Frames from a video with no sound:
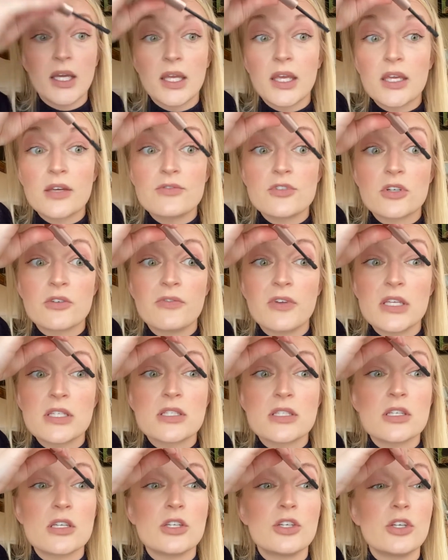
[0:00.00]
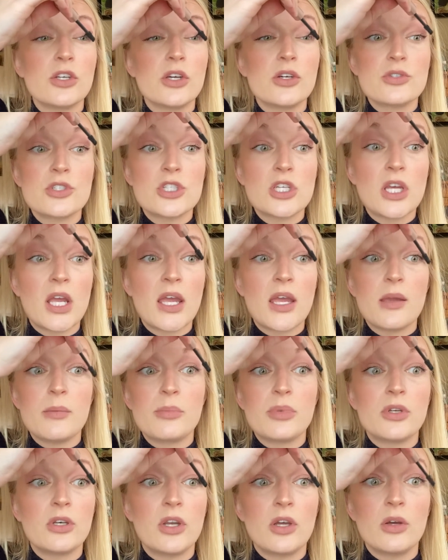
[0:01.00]
gives your face no shape,
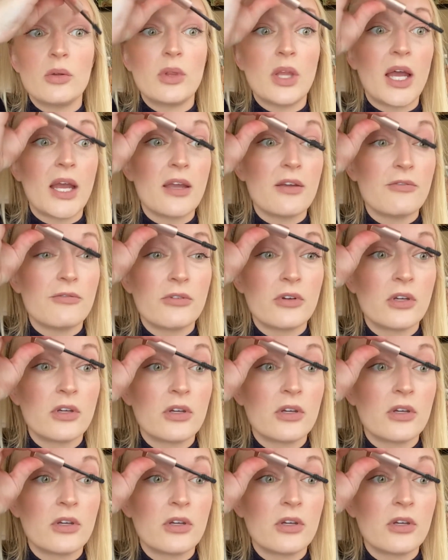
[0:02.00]
no life.